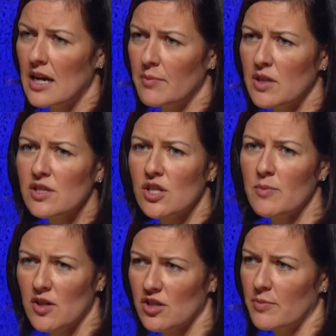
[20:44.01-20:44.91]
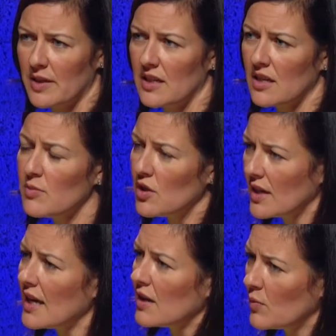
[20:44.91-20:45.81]
consumers are being
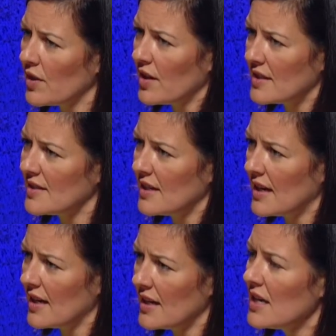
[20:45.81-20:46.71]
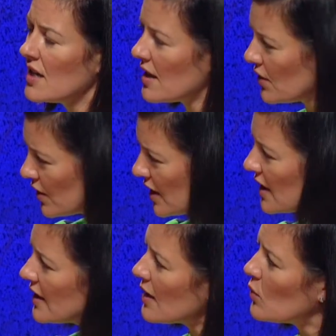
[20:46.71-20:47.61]
communicated with on today that
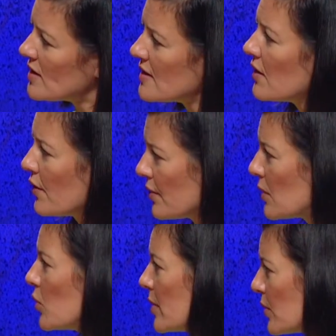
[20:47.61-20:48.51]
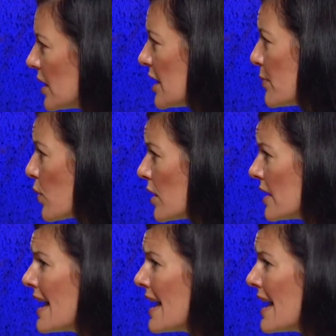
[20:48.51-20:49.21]
creating that one single thread will be really important.